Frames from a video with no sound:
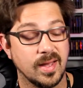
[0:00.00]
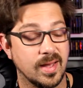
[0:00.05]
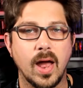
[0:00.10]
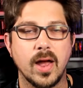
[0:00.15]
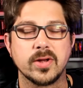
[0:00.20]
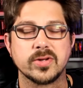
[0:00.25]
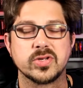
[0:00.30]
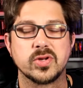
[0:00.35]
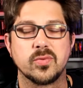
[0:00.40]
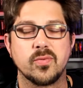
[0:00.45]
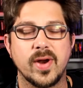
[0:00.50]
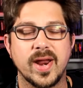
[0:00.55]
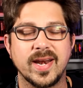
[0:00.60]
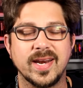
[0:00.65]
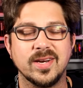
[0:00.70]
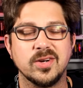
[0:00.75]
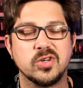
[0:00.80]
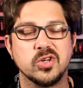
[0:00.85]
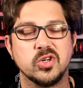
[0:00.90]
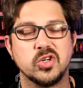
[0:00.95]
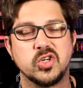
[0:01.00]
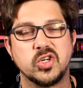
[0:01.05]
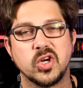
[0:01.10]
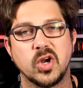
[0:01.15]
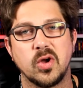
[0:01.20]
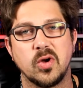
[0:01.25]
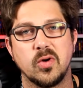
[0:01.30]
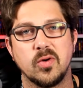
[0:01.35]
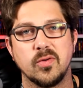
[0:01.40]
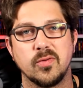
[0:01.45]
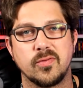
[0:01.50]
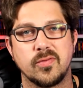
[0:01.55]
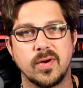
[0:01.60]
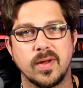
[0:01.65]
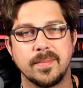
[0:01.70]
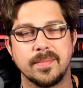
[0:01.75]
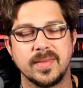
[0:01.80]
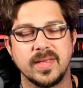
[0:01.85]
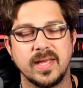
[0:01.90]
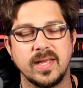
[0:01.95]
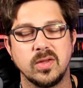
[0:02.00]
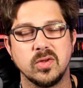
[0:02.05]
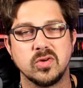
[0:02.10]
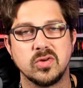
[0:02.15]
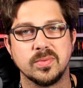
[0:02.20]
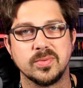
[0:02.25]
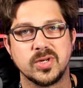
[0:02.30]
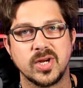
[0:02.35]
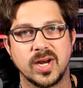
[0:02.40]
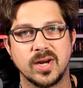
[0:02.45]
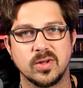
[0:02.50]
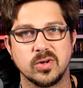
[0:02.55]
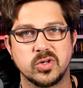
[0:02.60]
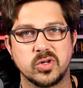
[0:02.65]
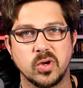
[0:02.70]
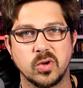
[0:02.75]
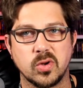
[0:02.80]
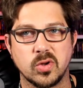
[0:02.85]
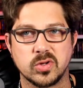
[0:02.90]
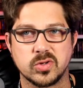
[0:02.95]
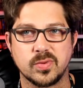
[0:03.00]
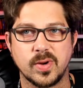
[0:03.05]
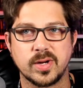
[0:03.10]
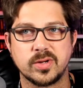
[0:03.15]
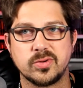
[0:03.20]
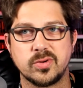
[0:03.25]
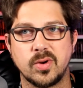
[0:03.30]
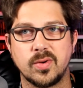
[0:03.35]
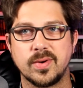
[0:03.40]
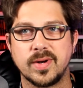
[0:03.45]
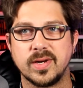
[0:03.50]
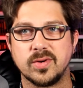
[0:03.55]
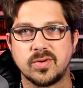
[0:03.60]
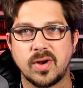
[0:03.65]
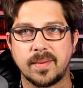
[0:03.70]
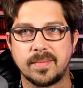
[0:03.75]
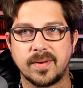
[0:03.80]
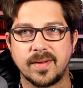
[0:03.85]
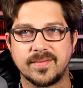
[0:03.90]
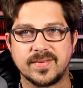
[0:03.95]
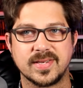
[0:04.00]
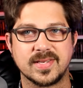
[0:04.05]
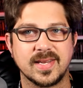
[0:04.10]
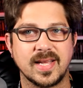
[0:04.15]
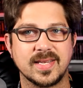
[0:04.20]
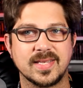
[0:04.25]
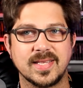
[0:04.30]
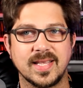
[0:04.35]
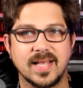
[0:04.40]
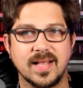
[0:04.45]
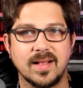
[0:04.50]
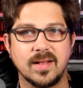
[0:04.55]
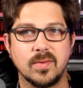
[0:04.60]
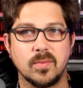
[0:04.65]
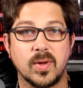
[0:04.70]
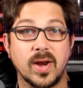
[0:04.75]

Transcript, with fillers: I also ran into Joe from the YouTube channel Joe Goes Retro, and he dropped off this nice little,